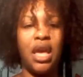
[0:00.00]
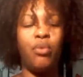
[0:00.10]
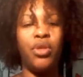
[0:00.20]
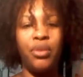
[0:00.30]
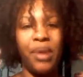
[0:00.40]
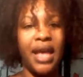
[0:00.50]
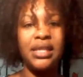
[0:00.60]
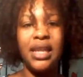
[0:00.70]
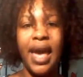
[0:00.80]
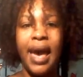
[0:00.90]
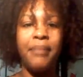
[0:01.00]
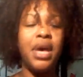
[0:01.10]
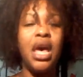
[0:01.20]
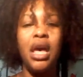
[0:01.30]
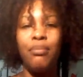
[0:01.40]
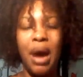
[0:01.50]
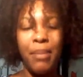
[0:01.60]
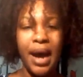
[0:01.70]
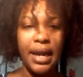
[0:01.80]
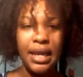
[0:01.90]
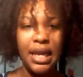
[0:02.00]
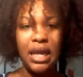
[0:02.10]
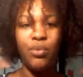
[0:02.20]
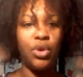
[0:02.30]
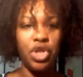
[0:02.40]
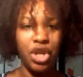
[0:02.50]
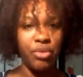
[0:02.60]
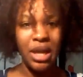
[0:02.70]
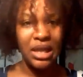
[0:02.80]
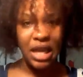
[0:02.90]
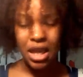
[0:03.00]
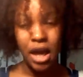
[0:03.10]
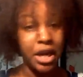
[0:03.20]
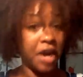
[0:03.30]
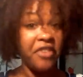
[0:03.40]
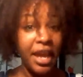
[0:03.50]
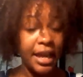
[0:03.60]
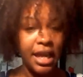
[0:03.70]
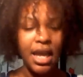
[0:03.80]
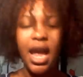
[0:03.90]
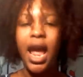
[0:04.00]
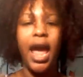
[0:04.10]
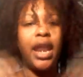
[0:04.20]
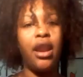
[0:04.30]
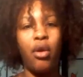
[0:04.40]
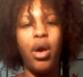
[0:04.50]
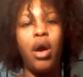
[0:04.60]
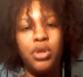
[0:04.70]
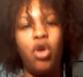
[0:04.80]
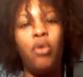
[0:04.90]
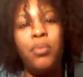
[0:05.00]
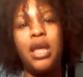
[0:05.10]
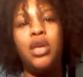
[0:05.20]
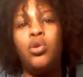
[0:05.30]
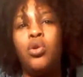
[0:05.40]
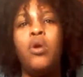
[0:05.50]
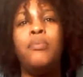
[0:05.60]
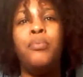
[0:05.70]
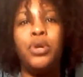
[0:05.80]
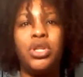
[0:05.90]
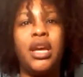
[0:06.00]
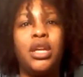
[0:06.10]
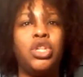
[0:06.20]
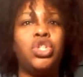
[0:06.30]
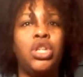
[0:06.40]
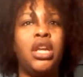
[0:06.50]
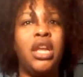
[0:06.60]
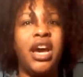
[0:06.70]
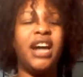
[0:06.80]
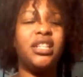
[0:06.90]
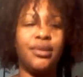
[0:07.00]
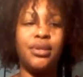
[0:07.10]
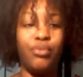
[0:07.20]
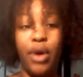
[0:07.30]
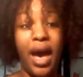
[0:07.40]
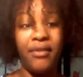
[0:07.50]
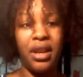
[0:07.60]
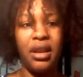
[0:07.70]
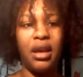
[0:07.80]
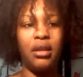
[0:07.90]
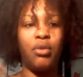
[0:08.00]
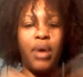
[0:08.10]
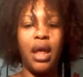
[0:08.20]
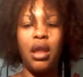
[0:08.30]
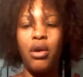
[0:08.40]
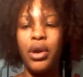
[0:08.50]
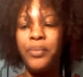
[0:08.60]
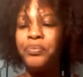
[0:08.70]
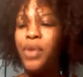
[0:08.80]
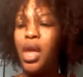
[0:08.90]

thing with the plastic cap. My body heat will generate enough heat, and it'll help to open that cuticle up and push that conditioner in there. I just will have it in there a little while longer.